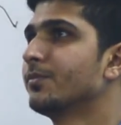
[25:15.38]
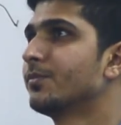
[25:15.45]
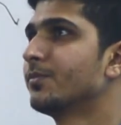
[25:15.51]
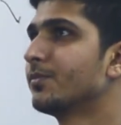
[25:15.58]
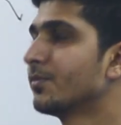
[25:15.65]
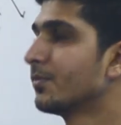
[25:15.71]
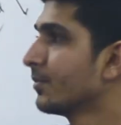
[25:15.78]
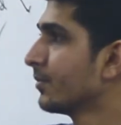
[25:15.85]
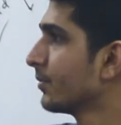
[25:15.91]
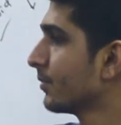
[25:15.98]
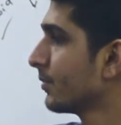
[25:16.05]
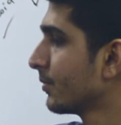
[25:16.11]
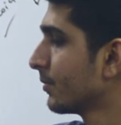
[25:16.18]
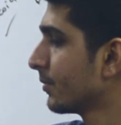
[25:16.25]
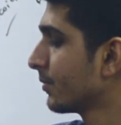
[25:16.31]

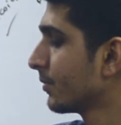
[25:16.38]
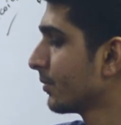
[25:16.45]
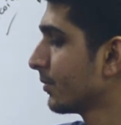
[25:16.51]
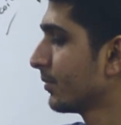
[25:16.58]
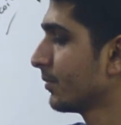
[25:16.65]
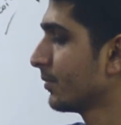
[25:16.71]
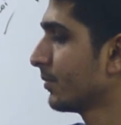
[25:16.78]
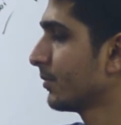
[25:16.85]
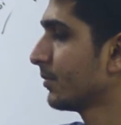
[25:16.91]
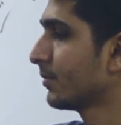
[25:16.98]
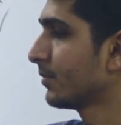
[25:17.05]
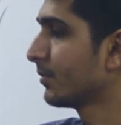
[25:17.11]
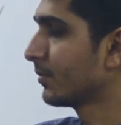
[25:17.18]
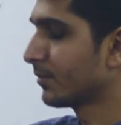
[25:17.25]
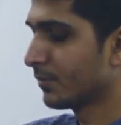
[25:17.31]

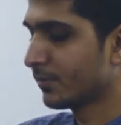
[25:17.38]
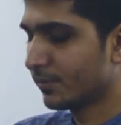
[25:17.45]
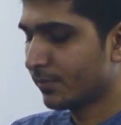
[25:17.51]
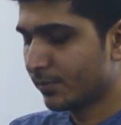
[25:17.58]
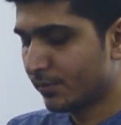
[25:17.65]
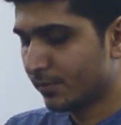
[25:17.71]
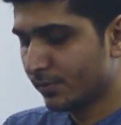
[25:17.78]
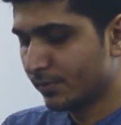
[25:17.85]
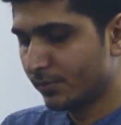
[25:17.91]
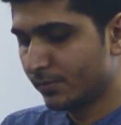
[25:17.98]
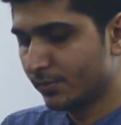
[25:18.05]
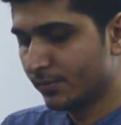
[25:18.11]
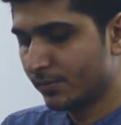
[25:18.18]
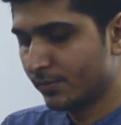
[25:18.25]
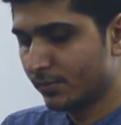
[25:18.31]

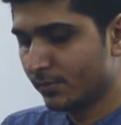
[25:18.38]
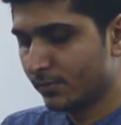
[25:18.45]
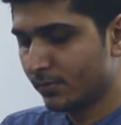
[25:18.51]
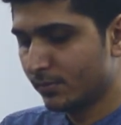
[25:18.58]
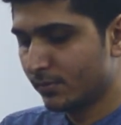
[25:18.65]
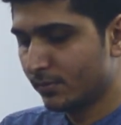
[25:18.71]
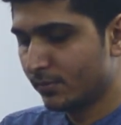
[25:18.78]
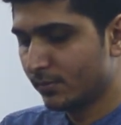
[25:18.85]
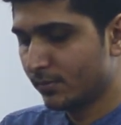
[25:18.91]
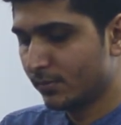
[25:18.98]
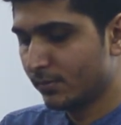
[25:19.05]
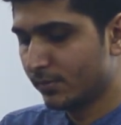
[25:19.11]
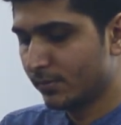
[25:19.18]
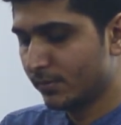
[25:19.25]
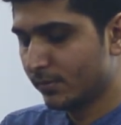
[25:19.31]

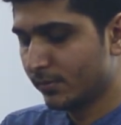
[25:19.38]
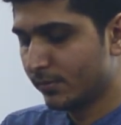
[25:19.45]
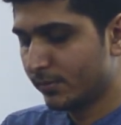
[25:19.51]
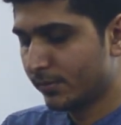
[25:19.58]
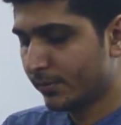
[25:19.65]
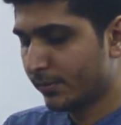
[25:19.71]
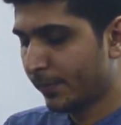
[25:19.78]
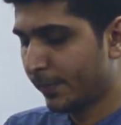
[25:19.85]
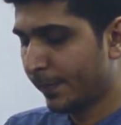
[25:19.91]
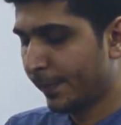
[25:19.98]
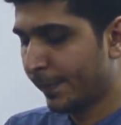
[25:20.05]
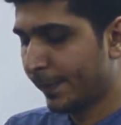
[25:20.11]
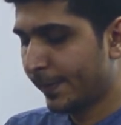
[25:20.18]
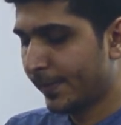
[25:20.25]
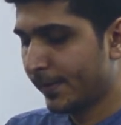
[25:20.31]

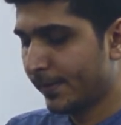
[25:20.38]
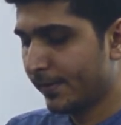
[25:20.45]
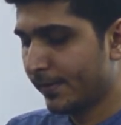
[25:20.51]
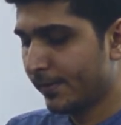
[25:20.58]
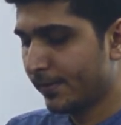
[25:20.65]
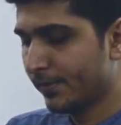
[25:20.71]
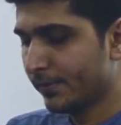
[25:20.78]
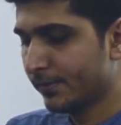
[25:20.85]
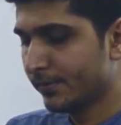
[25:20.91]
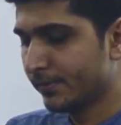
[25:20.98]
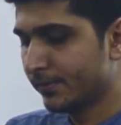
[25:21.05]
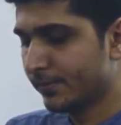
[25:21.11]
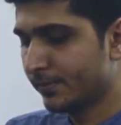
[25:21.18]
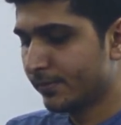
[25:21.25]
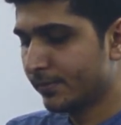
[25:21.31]

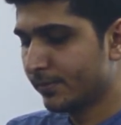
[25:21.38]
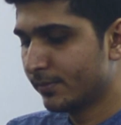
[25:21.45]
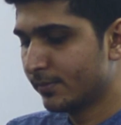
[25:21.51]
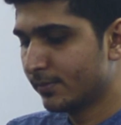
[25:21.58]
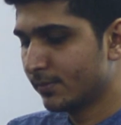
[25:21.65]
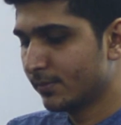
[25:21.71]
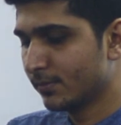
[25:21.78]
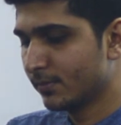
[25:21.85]
No words are spoken by the person on screen.